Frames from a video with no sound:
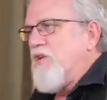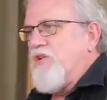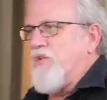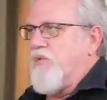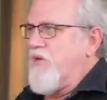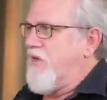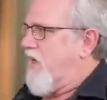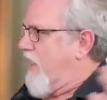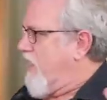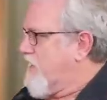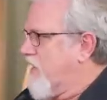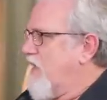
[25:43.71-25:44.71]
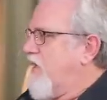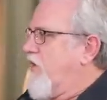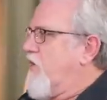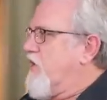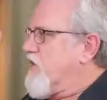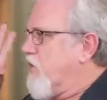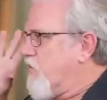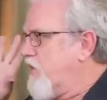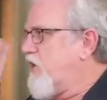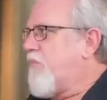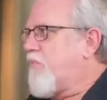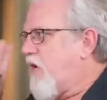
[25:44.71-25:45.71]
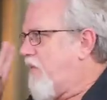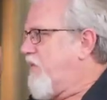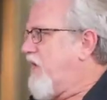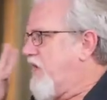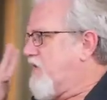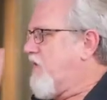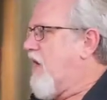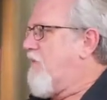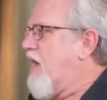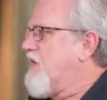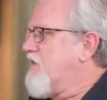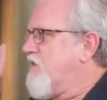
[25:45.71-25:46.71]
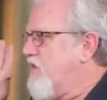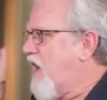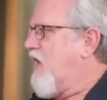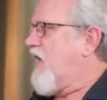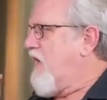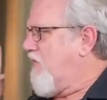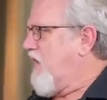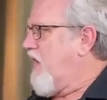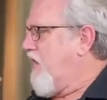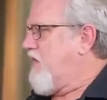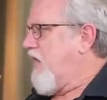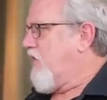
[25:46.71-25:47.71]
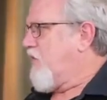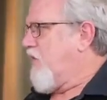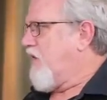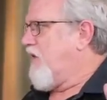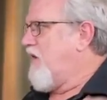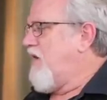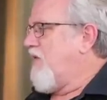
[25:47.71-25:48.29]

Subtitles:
you realize there is a real problem that Islam has not even dealt with.